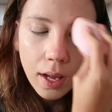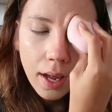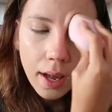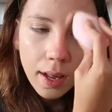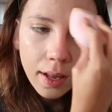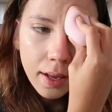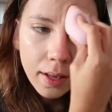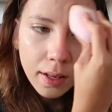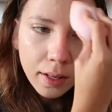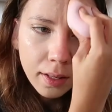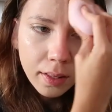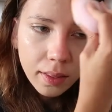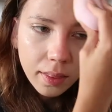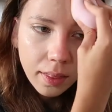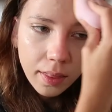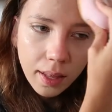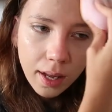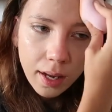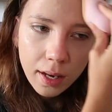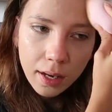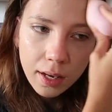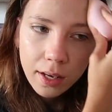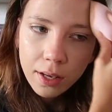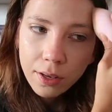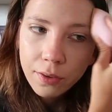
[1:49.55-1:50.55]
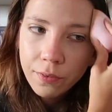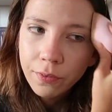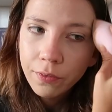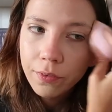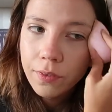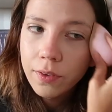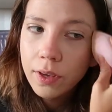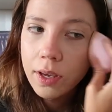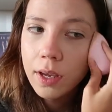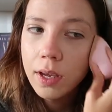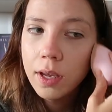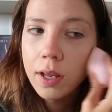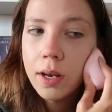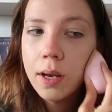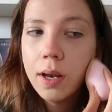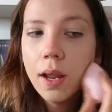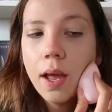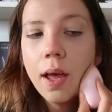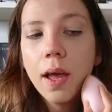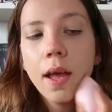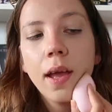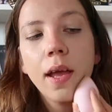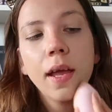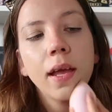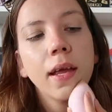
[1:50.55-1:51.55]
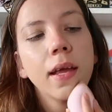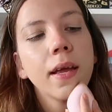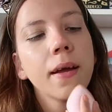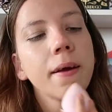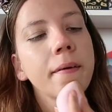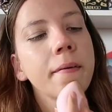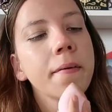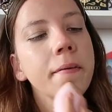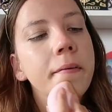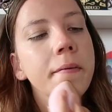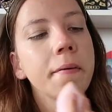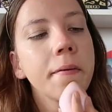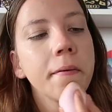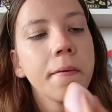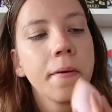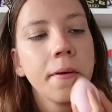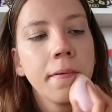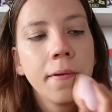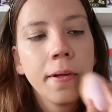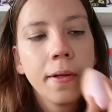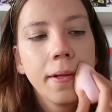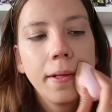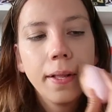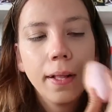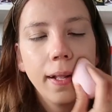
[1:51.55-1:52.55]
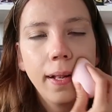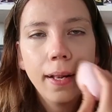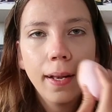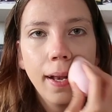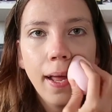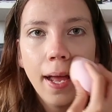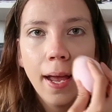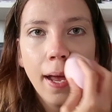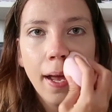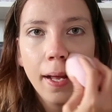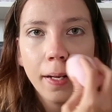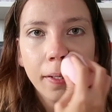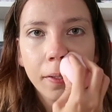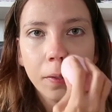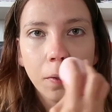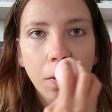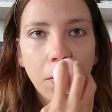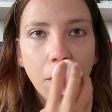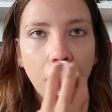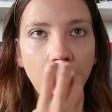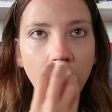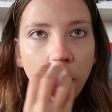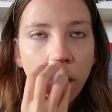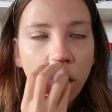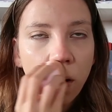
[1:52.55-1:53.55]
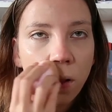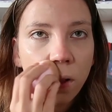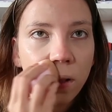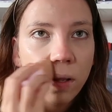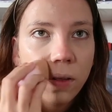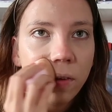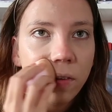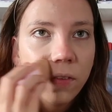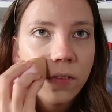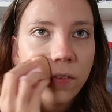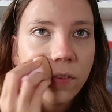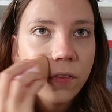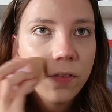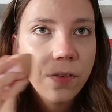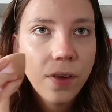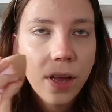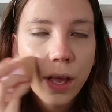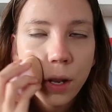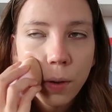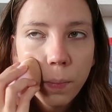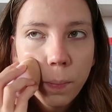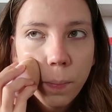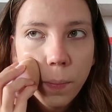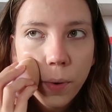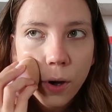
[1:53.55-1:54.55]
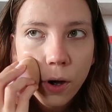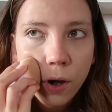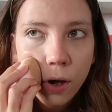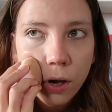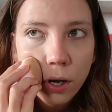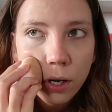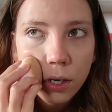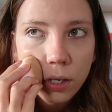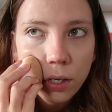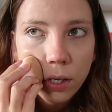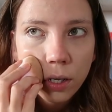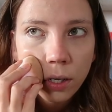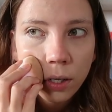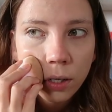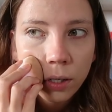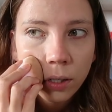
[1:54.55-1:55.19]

and they live in a land called Fenburn.